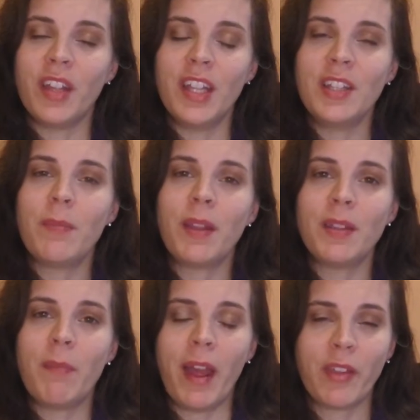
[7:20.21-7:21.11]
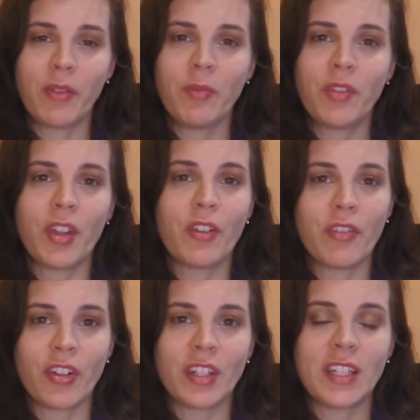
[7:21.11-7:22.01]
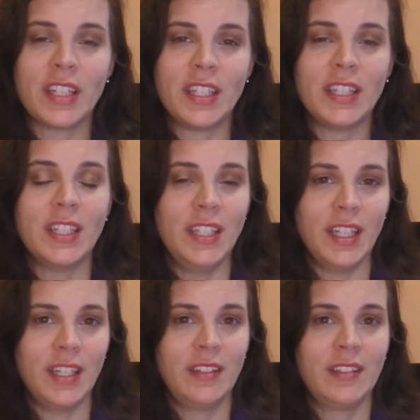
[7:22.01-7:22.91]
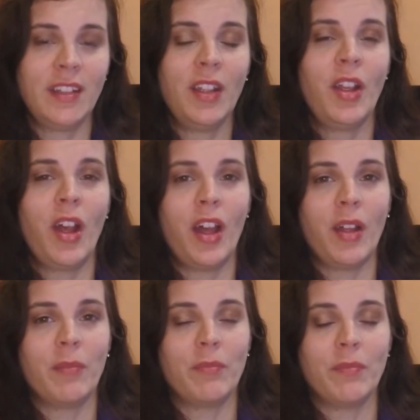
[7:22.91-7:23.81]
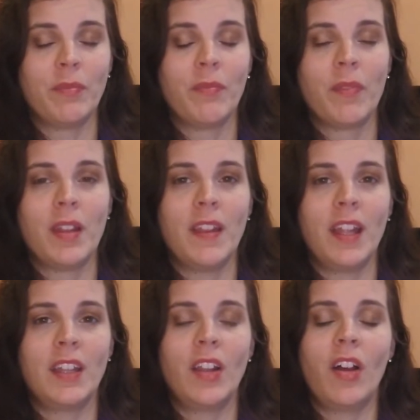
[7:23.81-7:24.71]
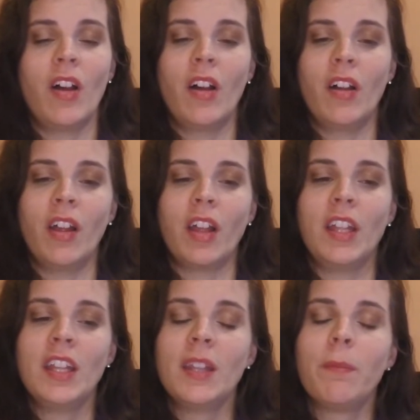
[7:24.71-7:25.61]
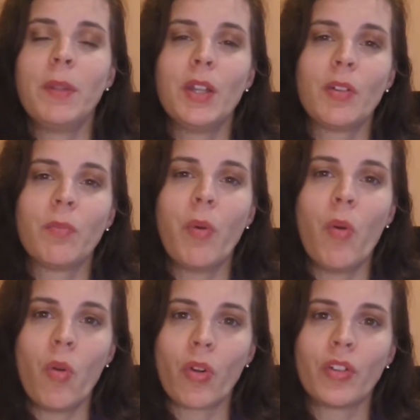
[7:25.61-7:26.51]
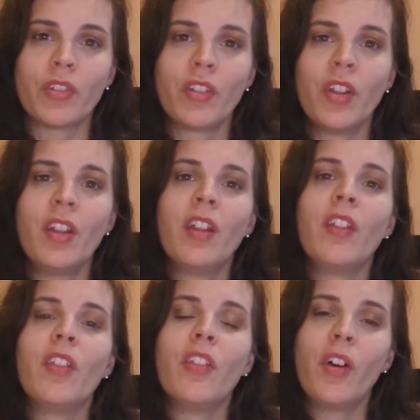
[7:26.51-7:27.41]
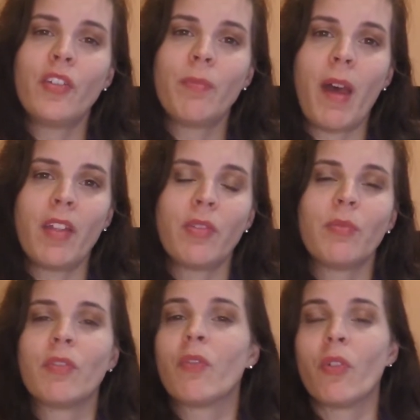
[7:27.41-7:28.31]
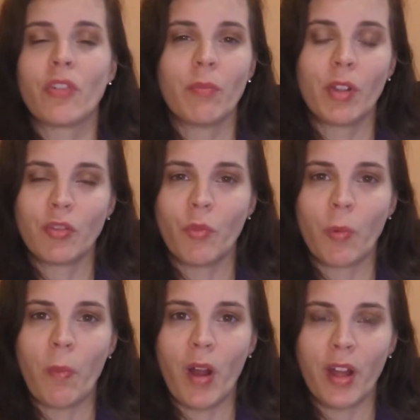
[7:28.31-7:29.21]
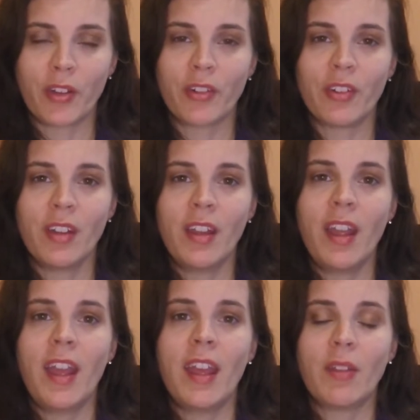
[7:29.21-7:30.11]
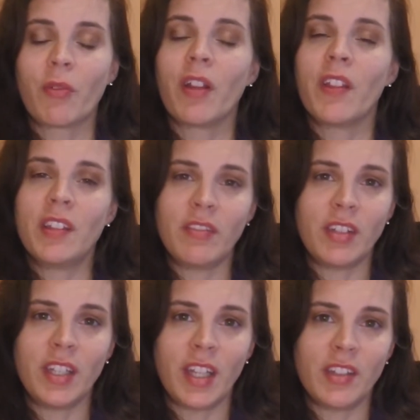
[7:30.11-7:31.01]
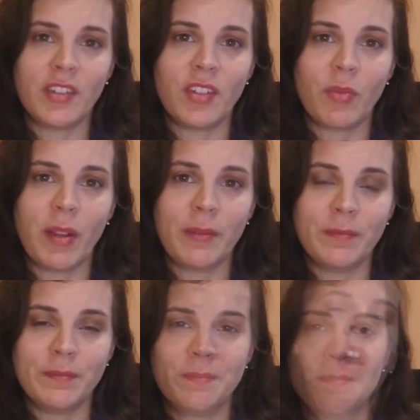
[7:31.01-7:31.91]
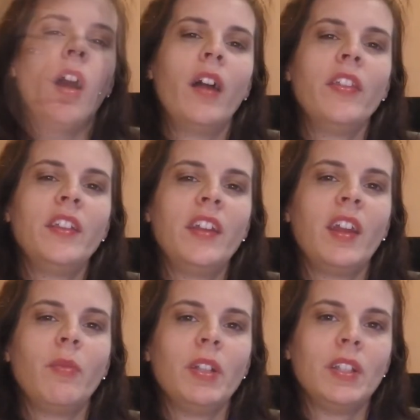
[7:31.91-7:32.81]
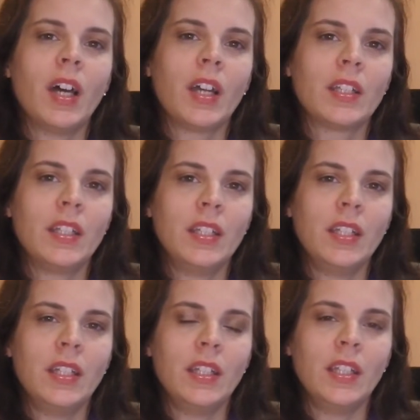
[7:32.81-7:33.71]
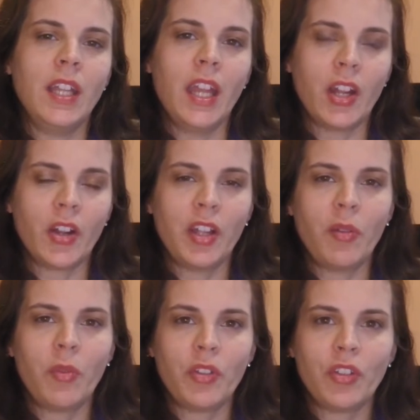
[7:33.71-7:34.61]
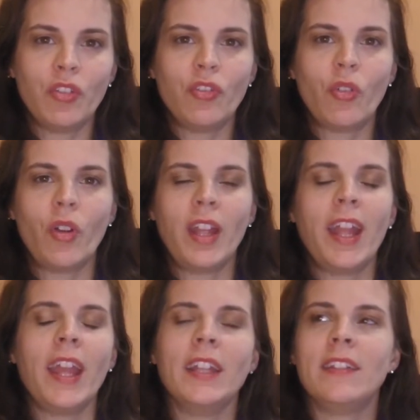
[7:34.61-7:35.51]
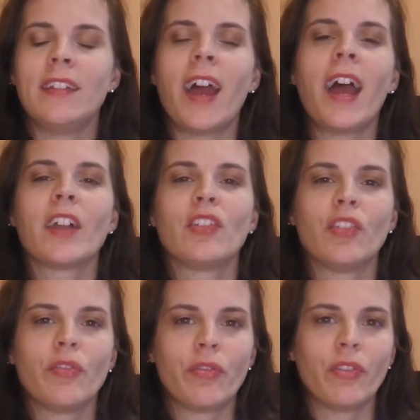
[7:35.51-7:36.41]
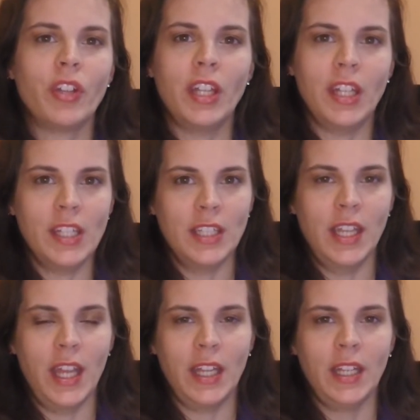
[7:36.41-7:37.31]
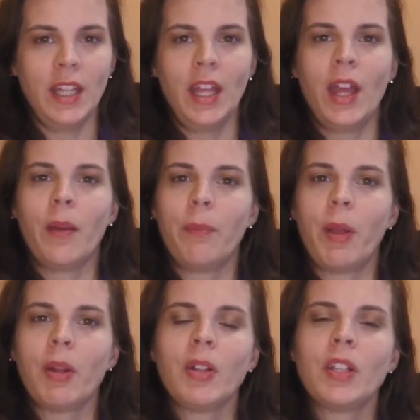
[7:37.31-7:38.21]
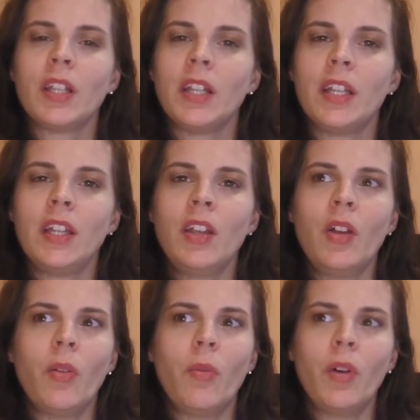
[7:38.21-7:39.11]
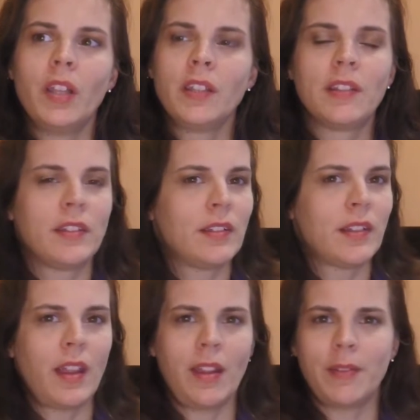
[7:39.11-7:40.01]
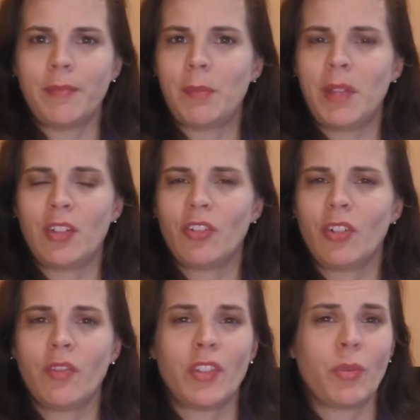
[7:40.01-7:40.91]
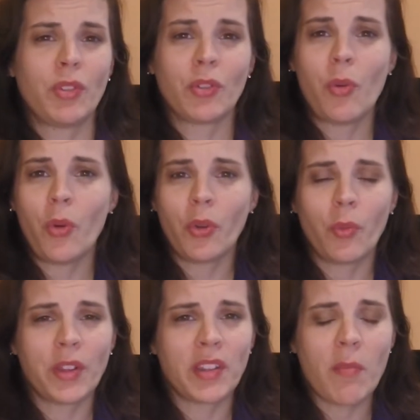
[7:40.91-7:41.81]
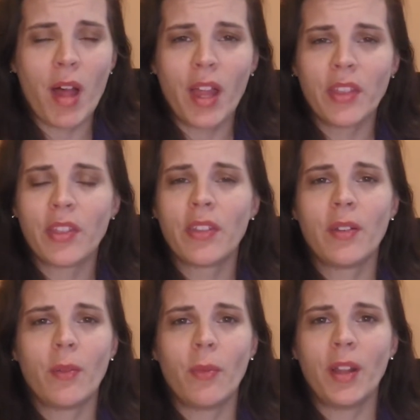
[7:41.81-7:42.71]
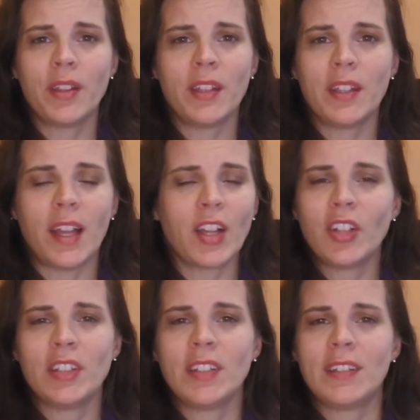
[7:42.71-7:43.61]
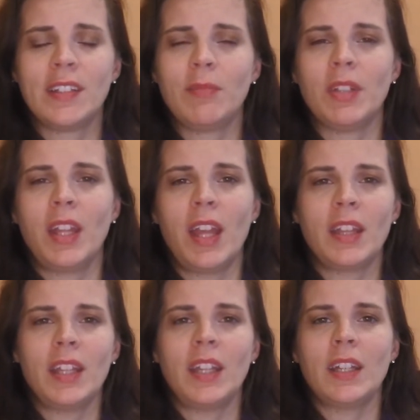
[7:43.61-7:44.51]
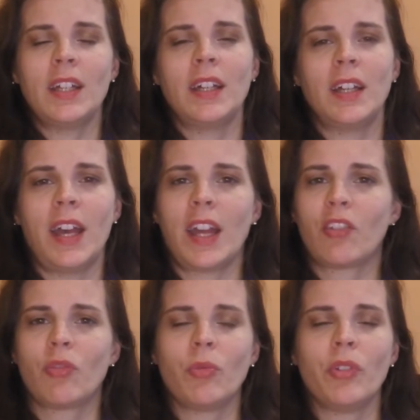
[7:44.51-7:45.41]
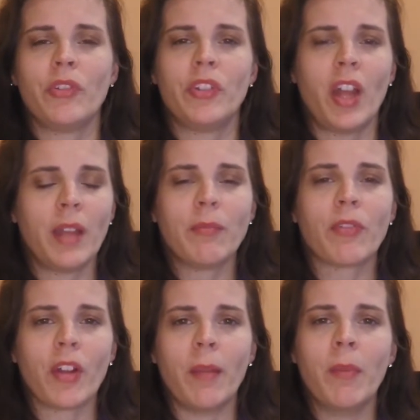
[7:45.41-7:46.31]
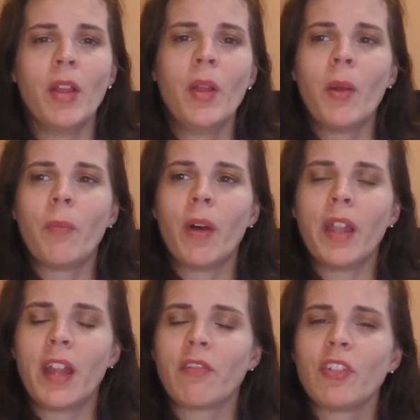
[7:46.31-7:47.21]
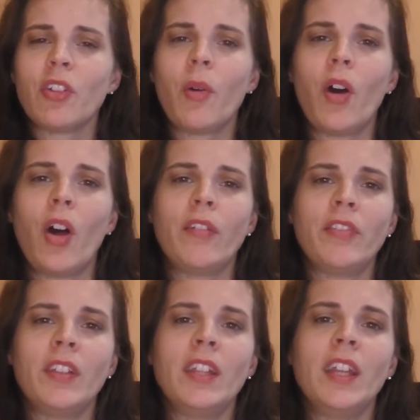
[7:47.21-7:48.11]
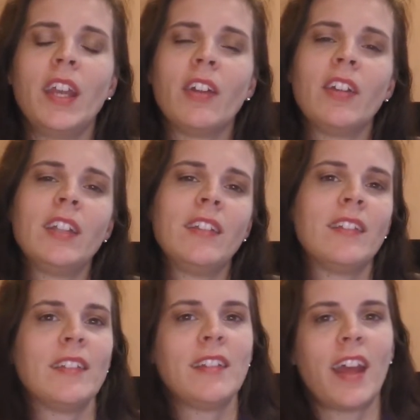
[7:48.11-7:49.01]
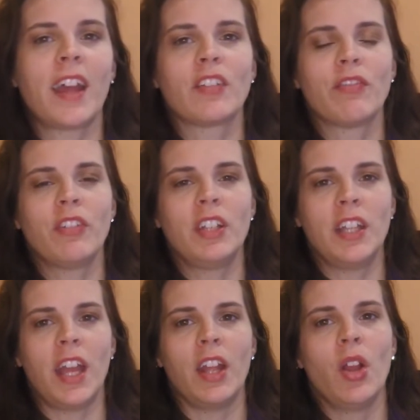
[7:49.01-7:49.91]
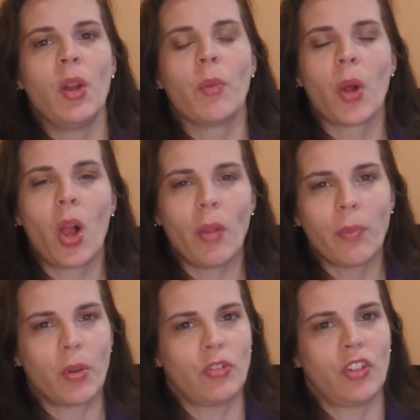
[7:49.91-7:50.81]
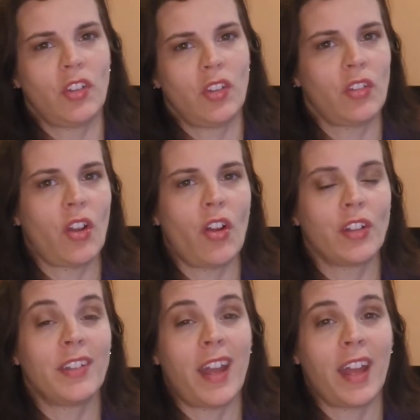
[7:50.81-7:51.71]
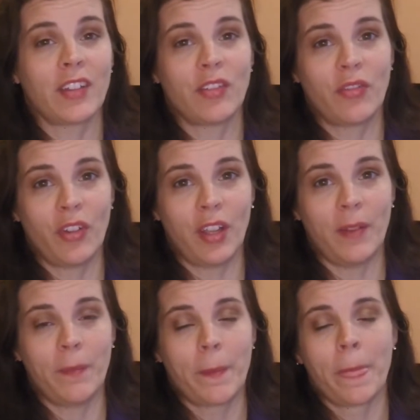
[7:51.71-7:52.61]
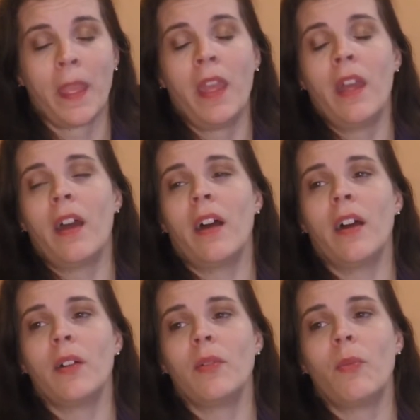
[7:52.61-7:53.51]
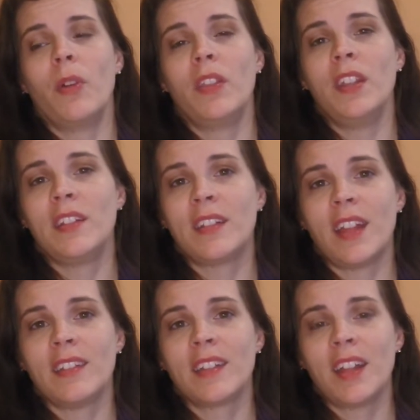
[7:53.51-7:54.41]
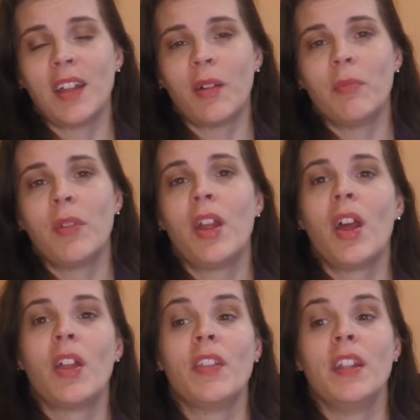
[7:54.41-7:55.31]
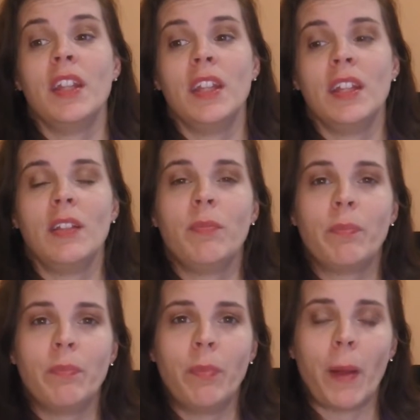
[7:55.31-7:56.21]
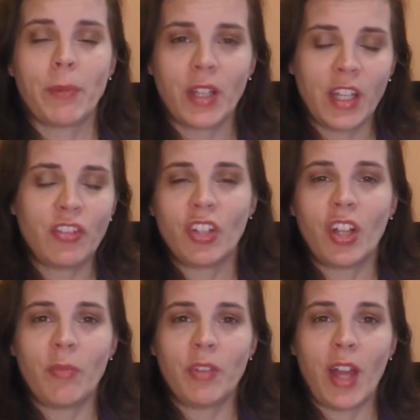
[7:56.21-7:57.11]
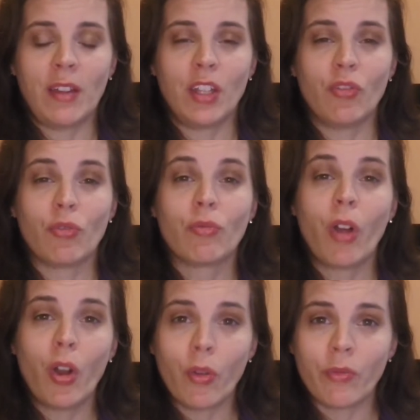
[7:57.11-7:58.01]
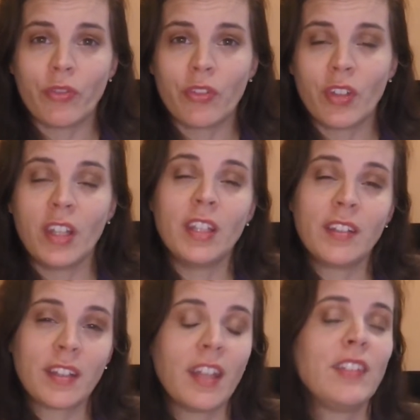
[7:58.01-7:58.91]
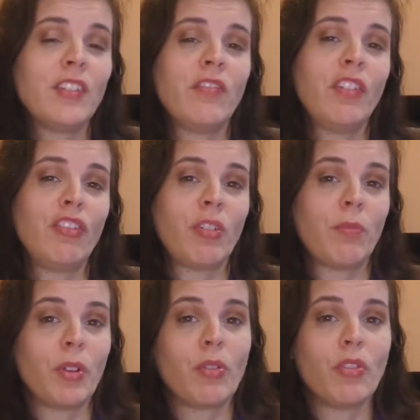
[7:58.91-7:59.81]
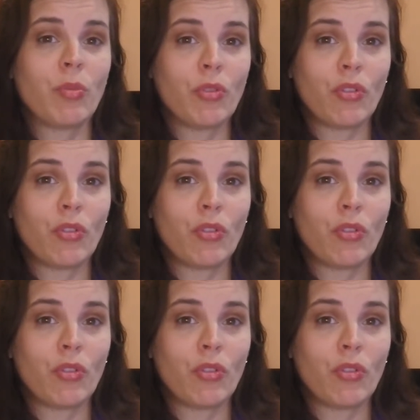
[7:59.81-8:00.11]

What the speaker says: independent bathrooms that are very clean and nice. Then in the pier port, those bathrooms, of course, are much more modern and relatively nice as well. On the day we docked, the area was enjoying a tax-free day. Apparently, once, I'm not sure if it's once a quarter, once a month, I couldn't seem to get the actual time frame, but every so often the area does a tax-free day where all purchases are tax-free. When these days come, the population comes out in droves, in this case to finish up their Christmas